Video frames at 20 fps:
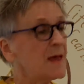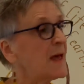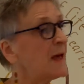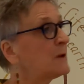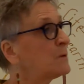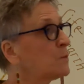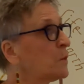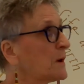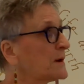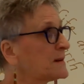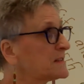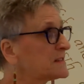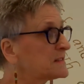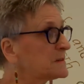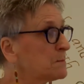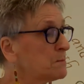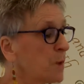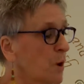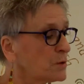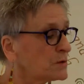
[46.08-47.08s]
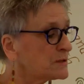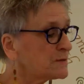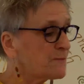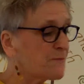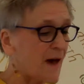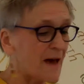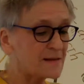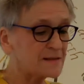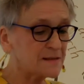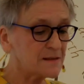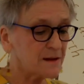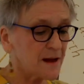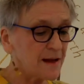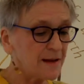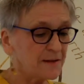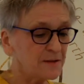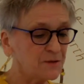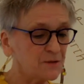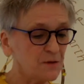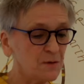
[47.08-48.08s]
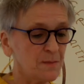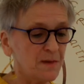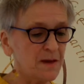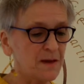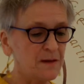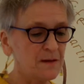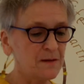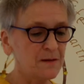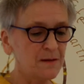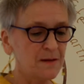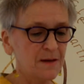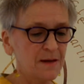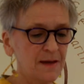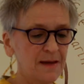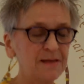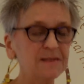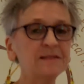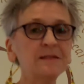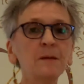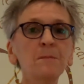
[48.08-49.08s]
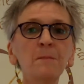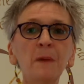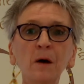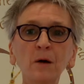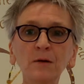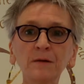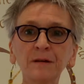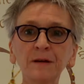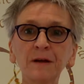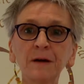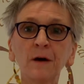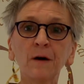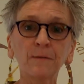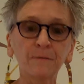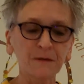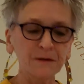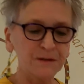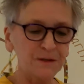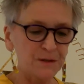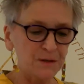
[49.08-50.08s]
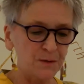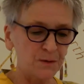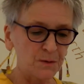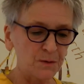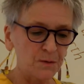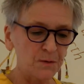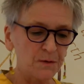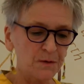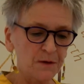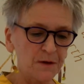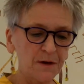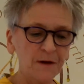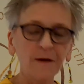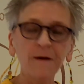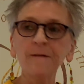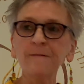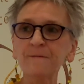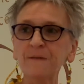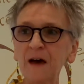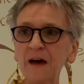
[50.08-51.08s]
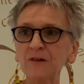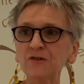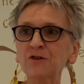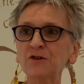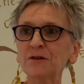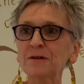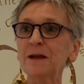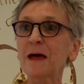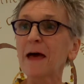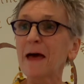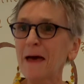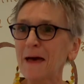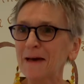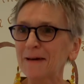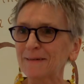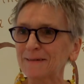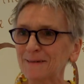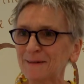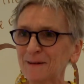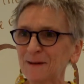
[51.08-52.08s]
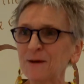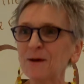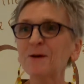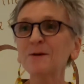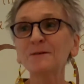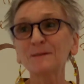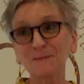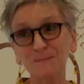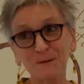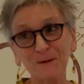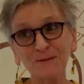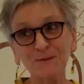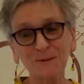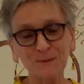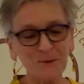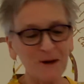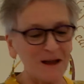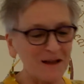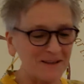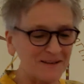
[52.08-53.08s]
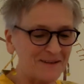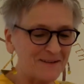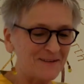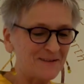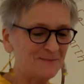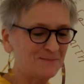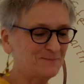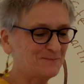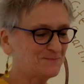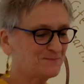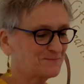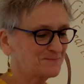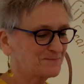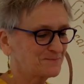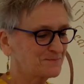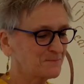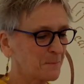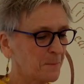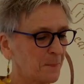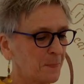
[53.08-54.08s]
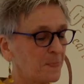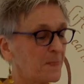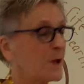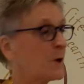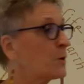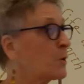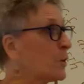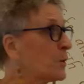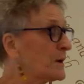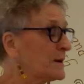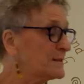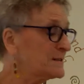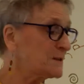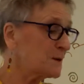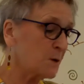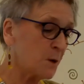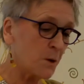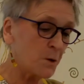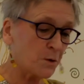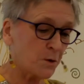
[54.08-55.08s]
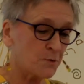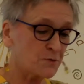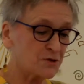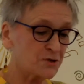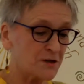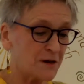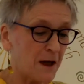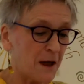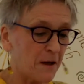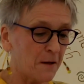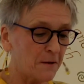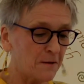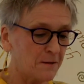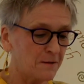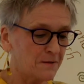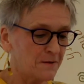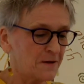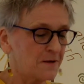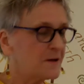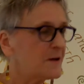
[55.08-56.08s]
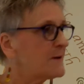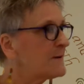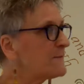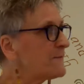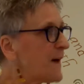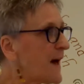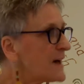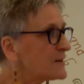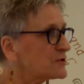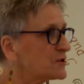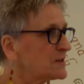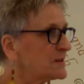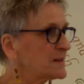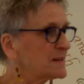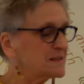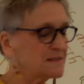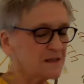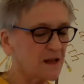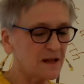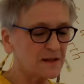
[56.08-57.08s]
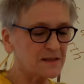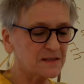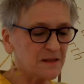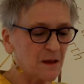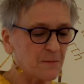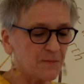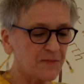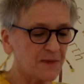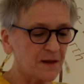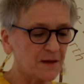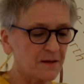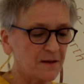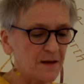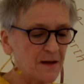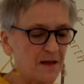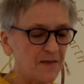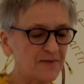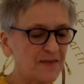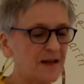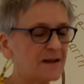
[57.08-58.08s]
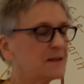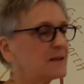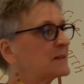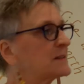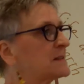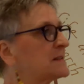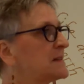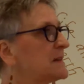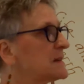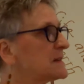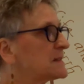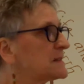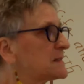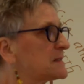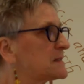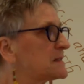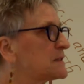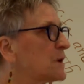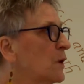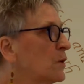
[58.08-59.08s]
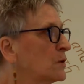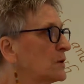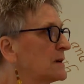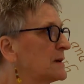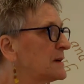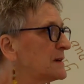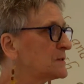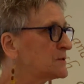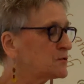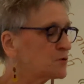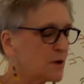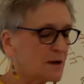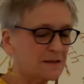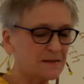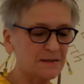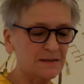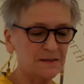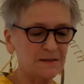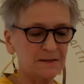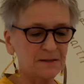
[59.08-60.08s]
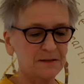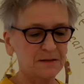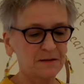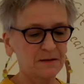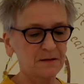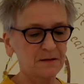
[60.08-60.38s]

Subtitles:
And what is most fascinating to me is the melding of the two, fashion and spirituality. According to Coco Chanel, fashion is not something that exists only in dresses.